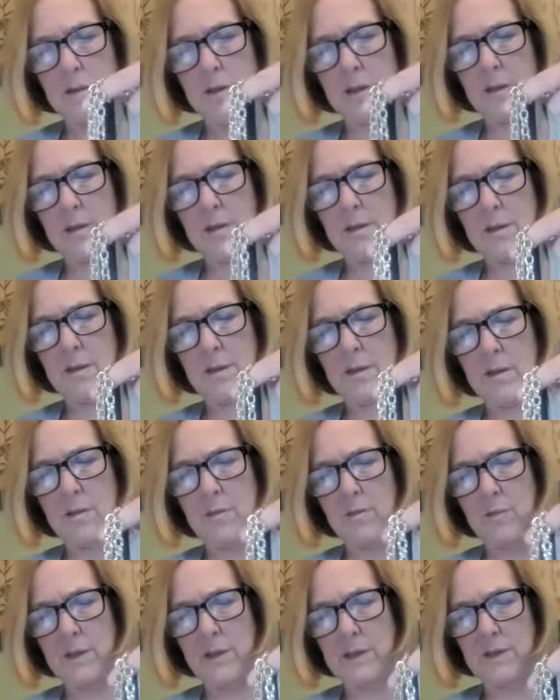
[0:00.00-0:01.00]
At
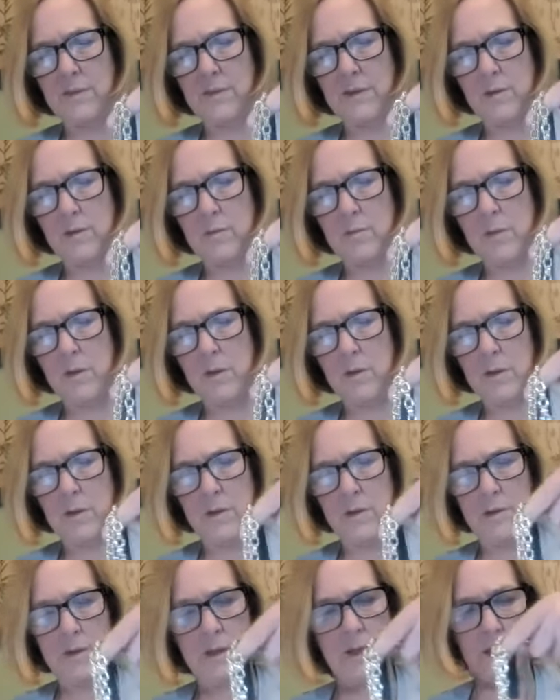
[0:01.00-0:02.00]
the Westfield Mall
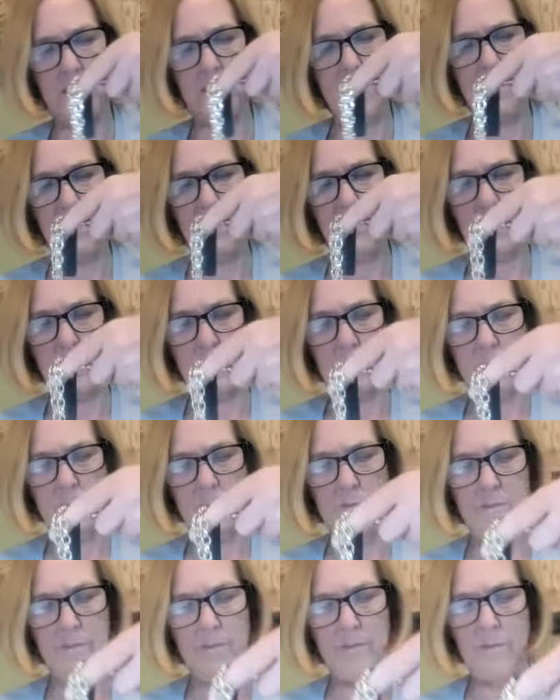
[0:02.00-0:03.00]
here, they didn't have one.
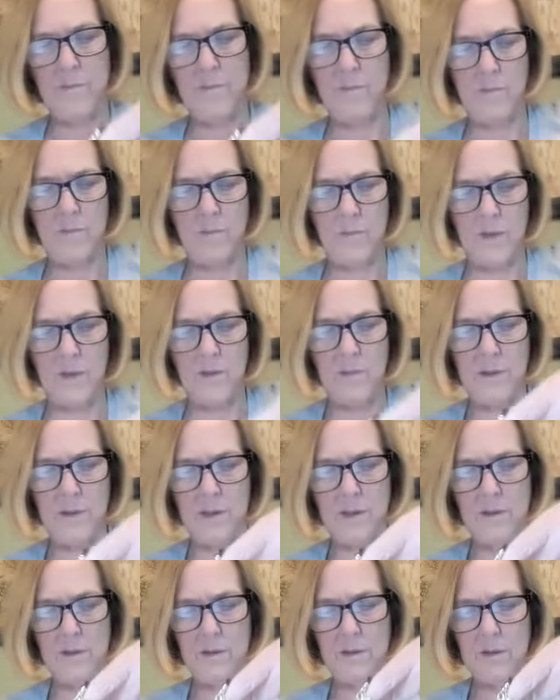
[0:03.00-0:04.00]
But
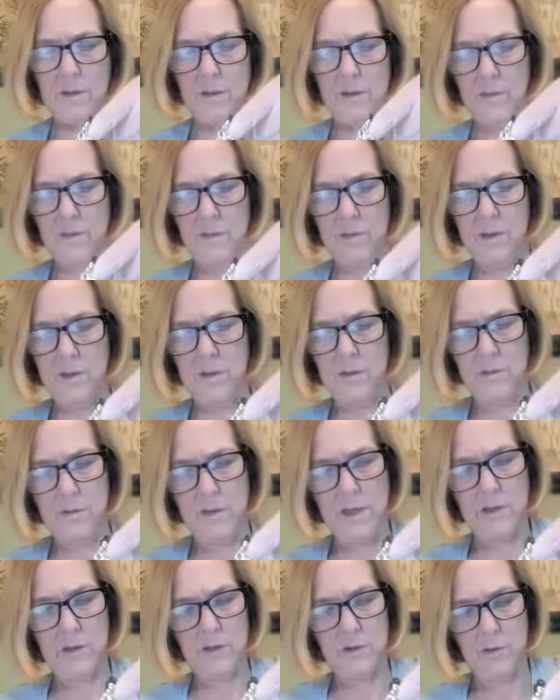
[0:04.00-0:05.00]
at the
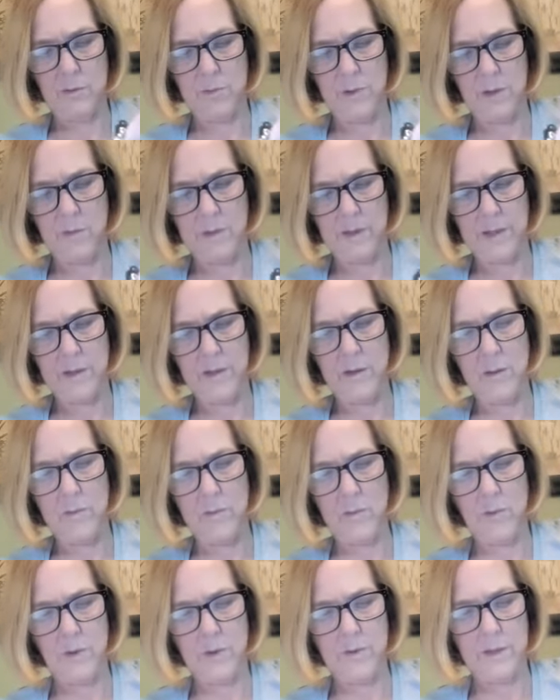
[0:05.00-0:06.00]
International Mall by the
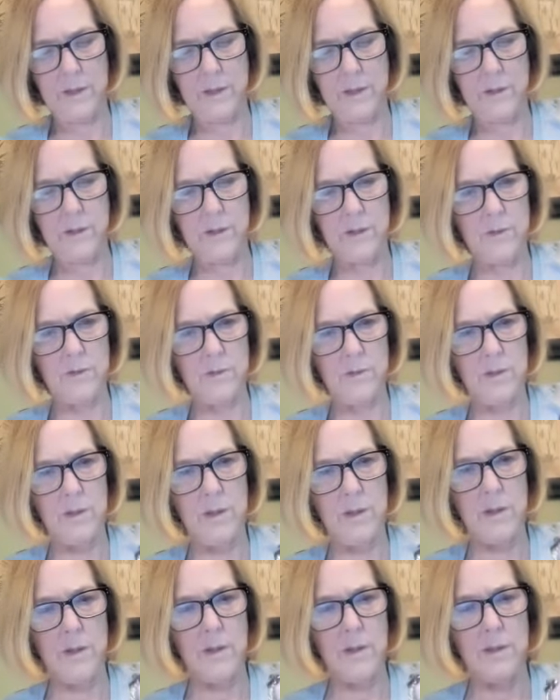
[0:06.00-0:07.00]
airport, they do.
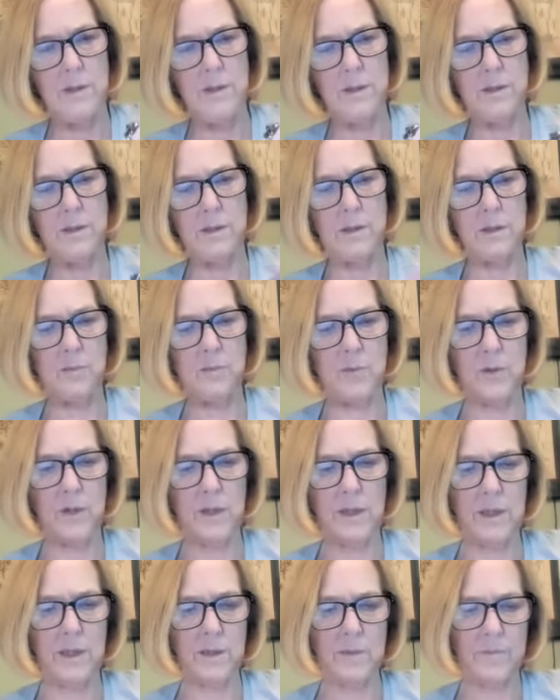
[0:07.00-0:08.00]
This is
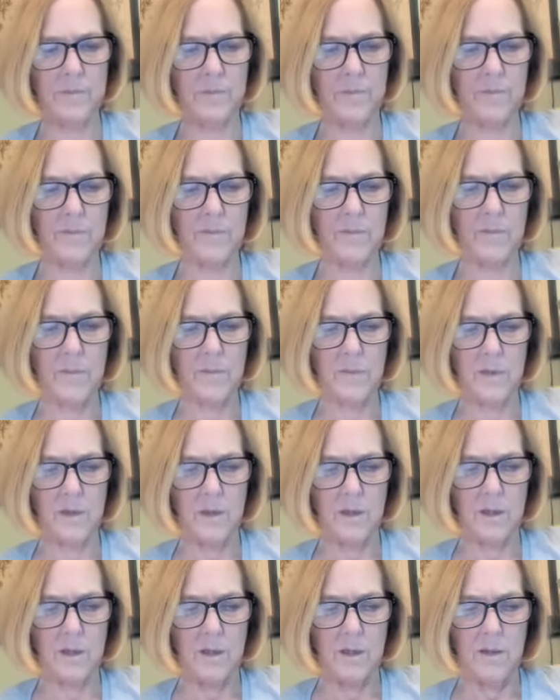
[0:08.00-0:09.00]
pretty.
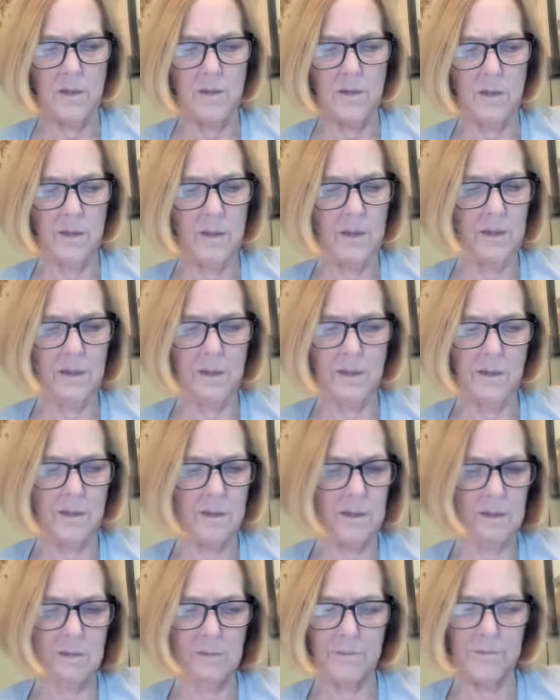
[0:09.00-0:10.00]
The
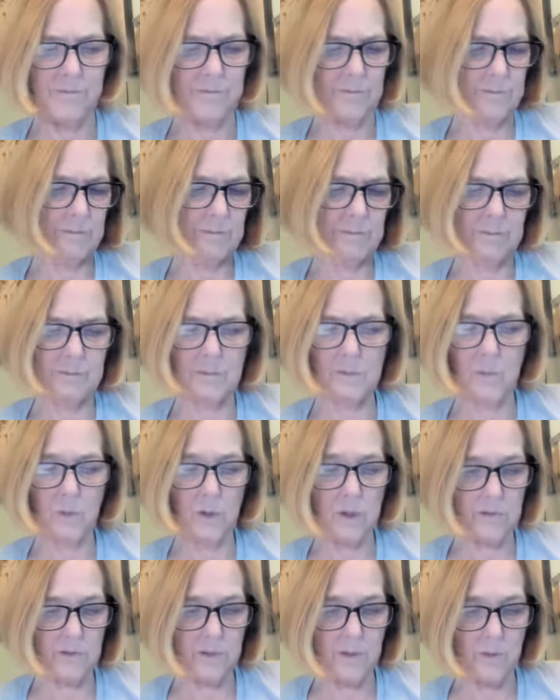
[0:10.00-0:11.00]
length,
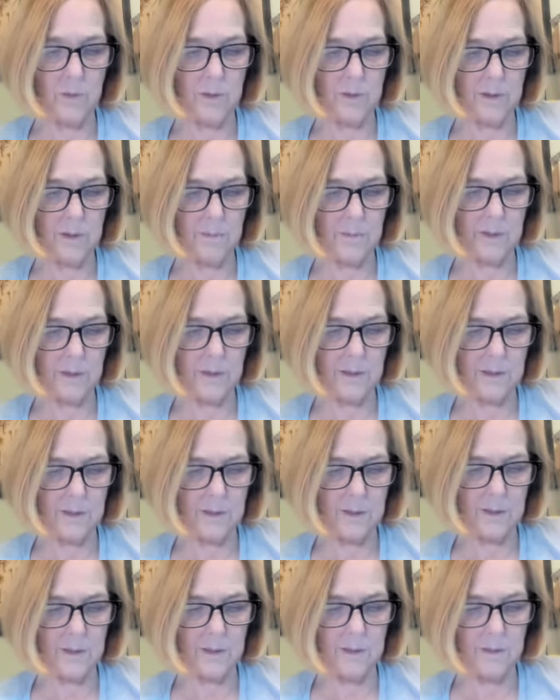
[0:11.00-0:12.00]
whatever you want it,
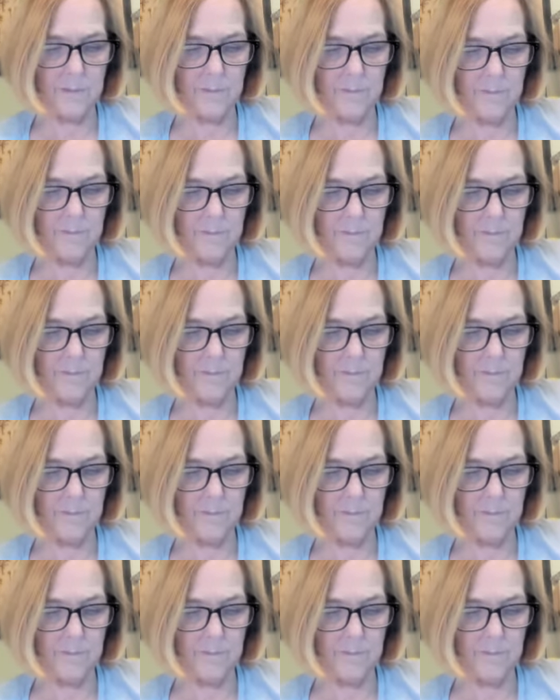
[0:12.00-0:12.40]
basically.